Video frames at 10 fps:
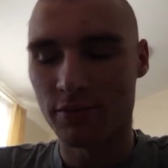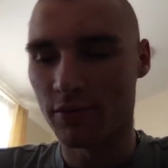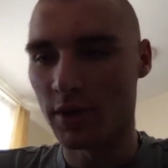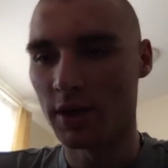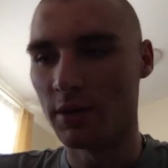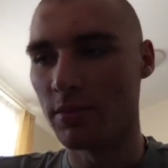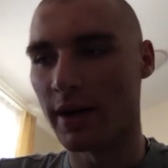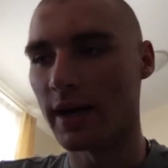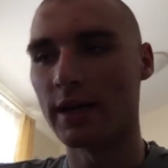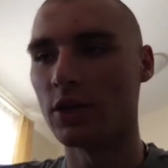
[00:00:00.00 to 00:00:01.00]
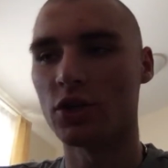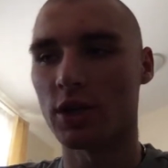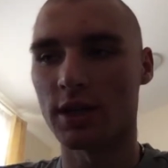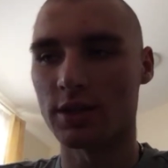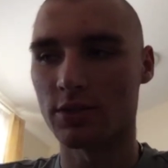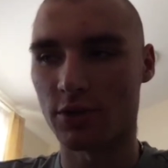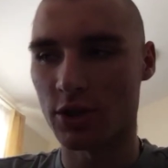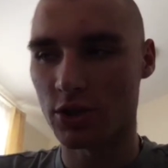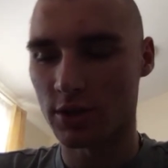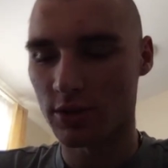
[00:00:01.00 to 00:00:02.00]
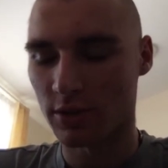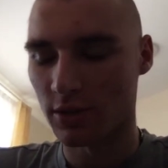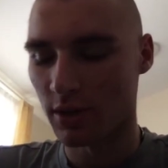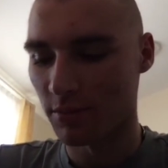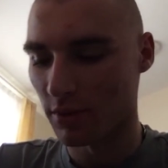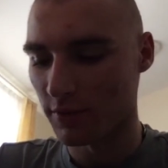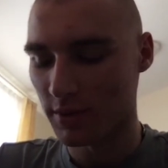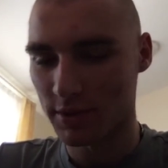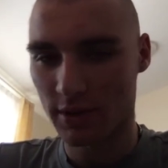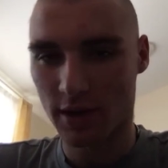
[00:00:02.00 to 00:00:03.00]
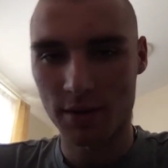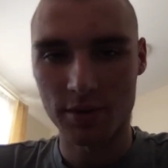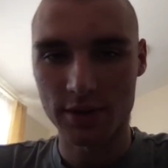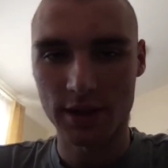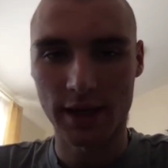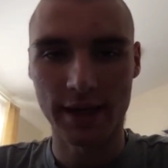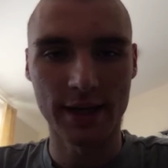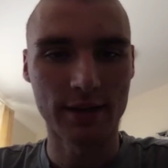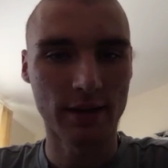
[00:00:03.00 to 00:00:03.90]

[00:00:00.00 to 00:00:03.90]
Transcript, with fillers: we by any chance reach a certain number of subscribers and i get